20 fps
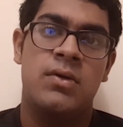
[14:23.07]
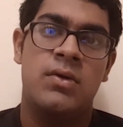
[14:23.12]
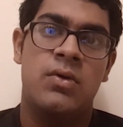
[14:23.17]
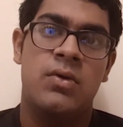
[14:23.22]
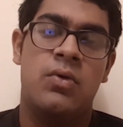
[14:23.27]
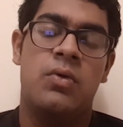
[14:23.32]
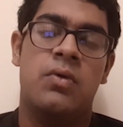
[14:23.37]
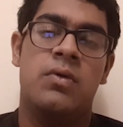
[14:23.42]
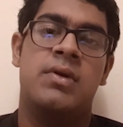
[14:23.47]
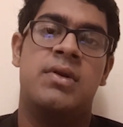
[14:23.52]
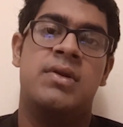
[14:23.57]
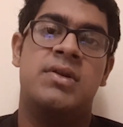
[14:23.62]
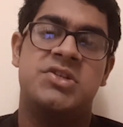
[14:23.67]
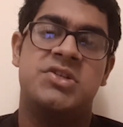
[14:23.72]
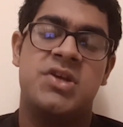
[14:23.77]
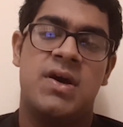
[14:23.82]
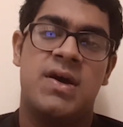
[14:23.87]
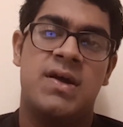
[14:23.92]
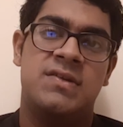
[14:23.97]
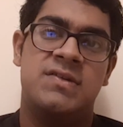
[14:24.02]
own
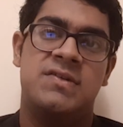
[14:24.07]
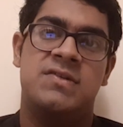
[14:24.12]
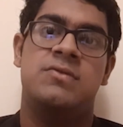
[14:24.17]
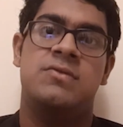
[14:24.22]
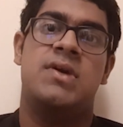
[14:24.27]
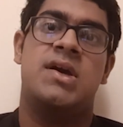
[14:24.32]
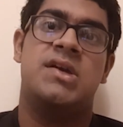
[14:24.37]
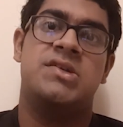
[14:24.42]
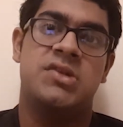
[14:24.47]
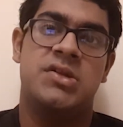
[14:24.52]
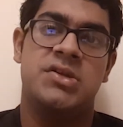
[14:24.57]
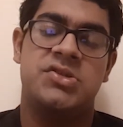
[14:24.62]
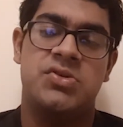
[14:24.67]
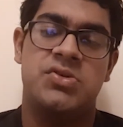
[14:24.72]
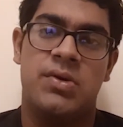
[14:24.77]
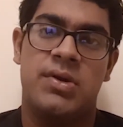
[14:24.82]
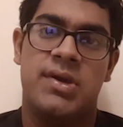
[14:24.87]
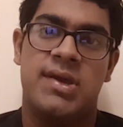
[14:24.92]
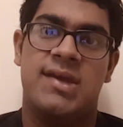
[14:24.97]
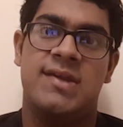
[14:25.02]
chance to actually
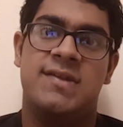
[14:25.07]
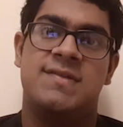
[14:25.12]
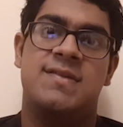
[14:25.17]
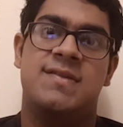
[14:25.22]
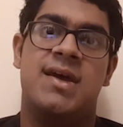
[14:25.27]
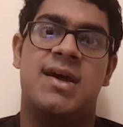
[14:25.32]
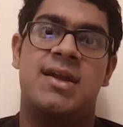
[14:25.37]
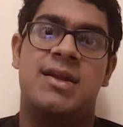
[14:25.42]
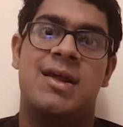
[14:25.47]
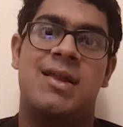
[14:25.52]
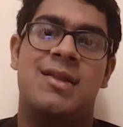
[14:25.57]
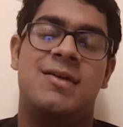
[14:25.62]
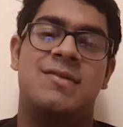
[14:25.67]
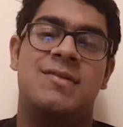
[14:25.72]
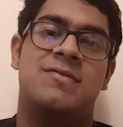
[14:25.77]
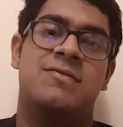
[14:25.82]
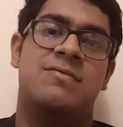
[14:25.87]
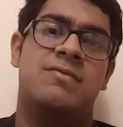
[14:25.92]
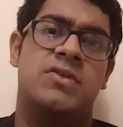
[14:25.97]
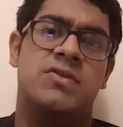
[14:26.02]
showcase their
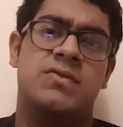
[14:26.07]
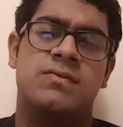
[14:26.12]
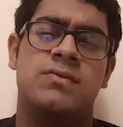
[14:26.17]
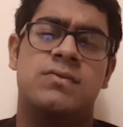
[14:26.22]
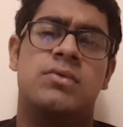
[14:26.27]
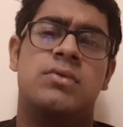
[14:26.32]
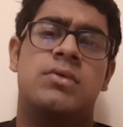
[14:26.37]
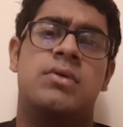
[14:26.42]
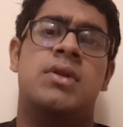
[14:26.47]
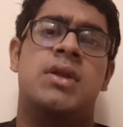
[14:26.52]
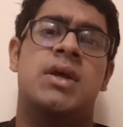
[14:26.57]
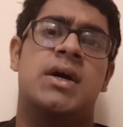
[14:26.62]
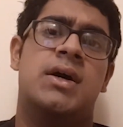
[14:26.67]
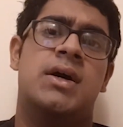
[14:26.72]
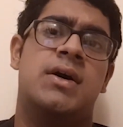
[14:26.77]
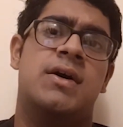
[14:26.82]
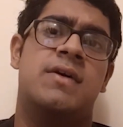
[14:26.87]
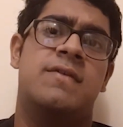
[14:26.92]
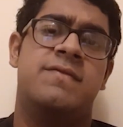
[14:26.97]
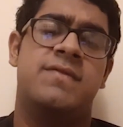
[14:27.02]
talents, which would
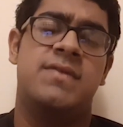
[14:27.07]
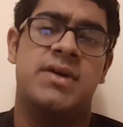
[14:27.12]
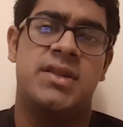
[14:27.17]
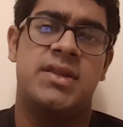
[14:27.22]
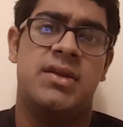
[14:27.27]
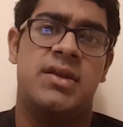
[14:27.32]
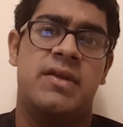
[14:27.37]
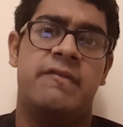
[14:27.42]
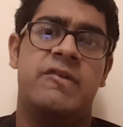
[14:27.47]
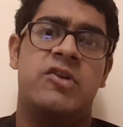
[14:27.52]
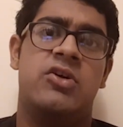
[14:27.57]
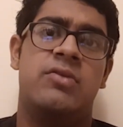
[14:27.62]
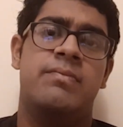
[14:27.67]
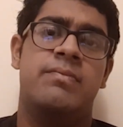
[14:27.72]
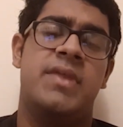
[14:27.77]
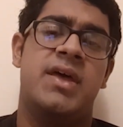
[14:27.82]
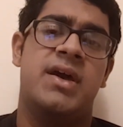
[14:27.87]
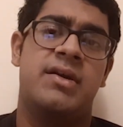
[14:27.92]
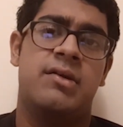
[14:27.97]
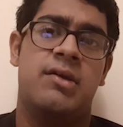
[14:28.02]
further
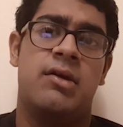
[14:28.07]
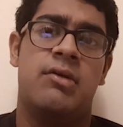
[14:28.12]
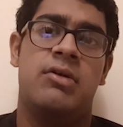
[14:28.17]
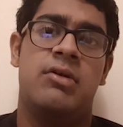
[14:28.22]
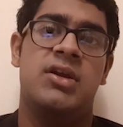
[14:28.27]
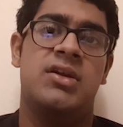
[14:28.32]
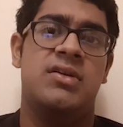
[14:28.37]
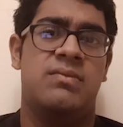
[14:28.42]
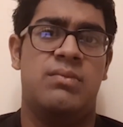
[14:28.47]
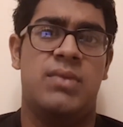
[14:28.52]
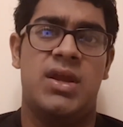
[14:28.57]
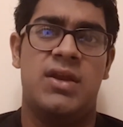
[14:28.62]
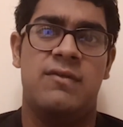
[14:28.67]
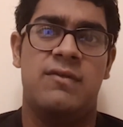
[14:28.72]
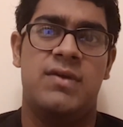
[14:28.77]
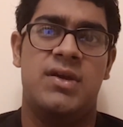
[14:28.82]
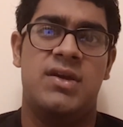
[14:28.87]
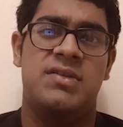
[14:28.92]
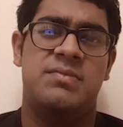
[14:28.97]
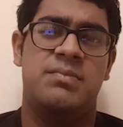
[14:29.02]
develop their career in many
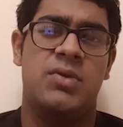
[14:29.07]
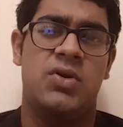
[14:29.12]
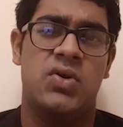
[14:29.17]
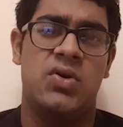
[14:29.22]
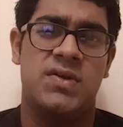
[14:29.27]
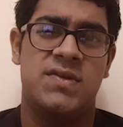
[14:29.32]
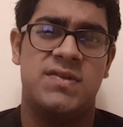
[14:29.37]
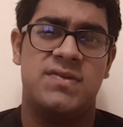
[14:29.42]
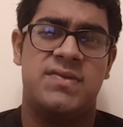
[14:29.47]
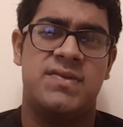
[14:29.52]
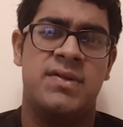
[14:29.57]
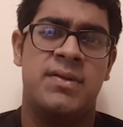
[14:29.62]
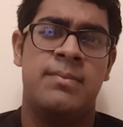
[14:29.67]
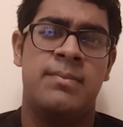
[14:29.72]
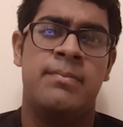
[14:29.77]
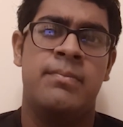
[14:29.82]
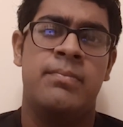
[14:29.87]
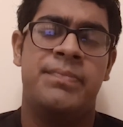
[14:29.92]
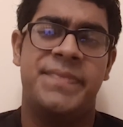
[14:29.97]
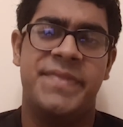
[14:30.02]
ways, because
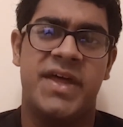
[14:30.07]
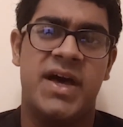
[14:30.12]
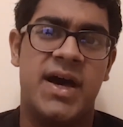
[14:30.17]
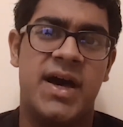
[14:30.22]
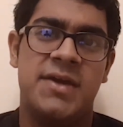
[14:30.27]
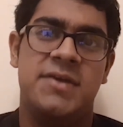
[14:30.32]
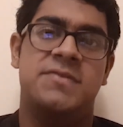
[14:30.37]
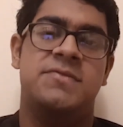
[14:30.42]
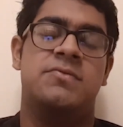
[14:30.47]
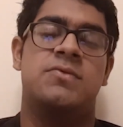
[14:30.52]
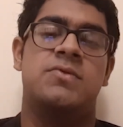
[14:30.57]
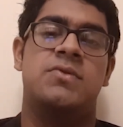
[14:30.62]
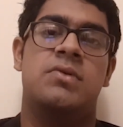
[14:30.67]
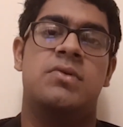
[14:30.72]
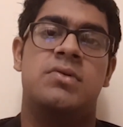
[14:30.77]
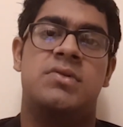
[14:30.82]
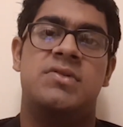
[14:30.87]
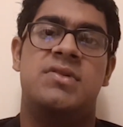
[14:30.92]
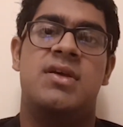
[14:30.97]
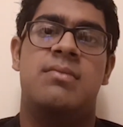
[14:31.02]
the eyes would
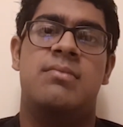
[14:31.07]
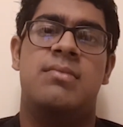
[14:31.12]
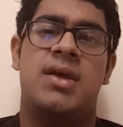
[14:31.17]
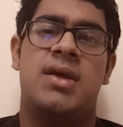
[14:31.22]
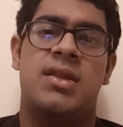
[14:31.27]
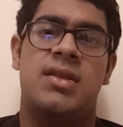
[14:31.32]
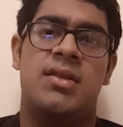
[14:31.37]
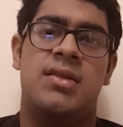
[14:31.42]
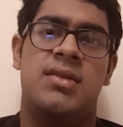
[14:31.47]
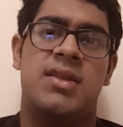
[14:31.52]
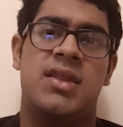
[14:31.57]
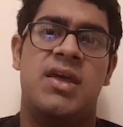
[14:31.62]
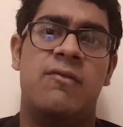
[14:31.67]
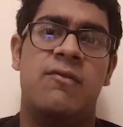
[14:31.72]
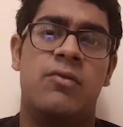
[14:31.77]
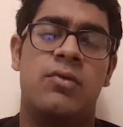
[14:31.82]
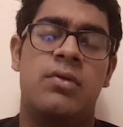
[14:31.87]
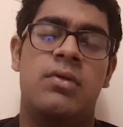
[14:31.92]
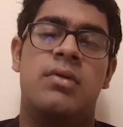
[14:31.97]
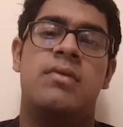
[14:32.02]
go to them and they
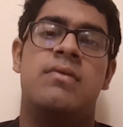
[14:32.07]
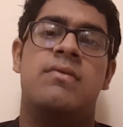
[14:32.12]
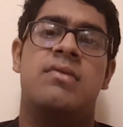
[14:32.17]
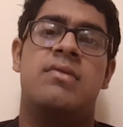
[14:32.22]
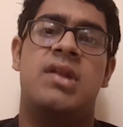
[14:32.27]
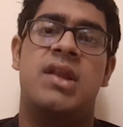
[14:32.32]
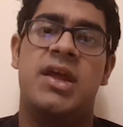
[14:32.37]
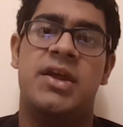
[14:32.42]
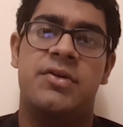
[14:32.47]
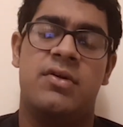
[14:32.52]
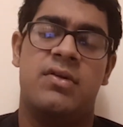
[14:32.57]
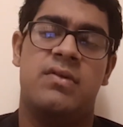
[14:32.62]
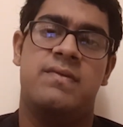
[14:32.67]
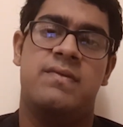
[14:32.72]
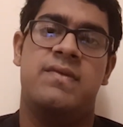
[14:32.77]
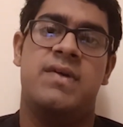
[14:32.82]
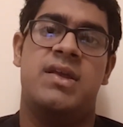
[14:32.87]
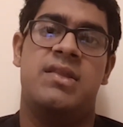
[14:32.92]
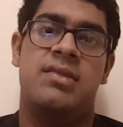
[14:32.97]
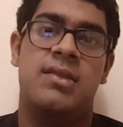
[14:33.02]
would later on
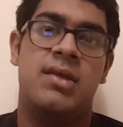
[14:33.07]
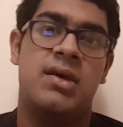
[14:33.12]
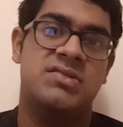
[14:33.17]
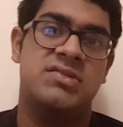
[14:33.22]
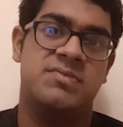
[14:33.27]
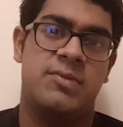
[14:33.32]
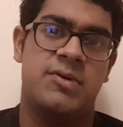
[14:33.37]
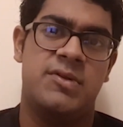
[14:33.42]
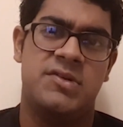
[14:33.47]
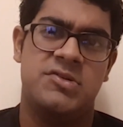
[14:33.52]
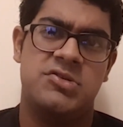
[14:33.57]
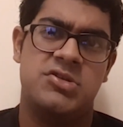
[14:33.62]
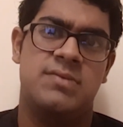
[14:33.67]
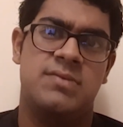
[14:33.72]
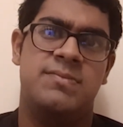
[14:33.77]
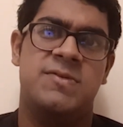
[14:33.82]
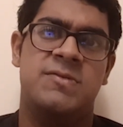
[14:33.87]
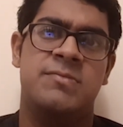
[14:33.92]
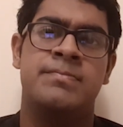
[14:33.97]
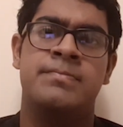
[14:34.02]
find their
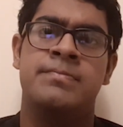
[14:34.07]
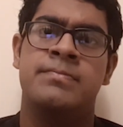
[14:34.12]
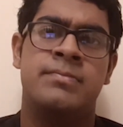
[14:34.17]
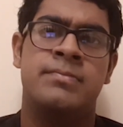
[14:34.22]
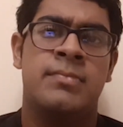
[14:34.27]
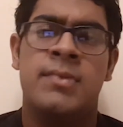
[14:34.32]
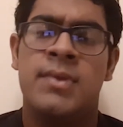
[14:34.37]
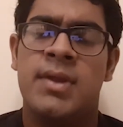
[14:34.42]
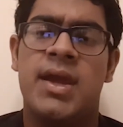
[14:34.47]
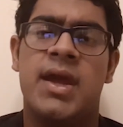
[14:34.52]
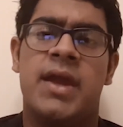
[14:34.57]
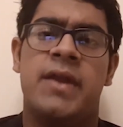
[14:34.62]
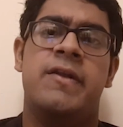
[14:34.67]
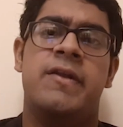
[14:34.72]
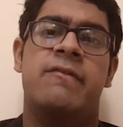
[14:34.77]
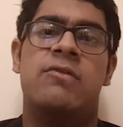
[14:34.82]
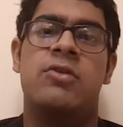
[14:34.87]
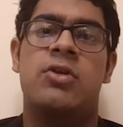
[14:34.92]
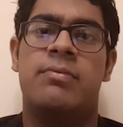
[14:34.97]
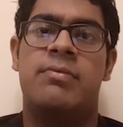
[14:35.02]
sponsorships and
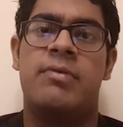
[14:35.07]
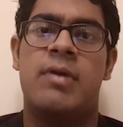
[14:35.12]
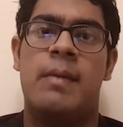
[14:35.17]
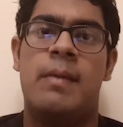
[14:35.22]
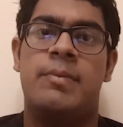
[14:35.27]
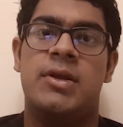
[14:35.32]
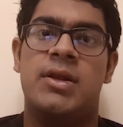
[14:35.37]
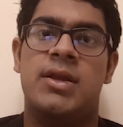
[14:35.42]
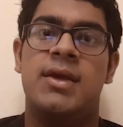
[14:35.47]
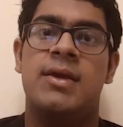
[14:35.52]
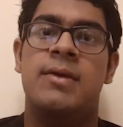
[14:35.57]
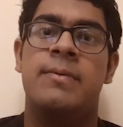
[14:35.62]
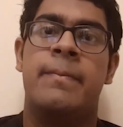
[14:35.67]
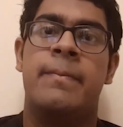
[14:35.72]
develop rapidly.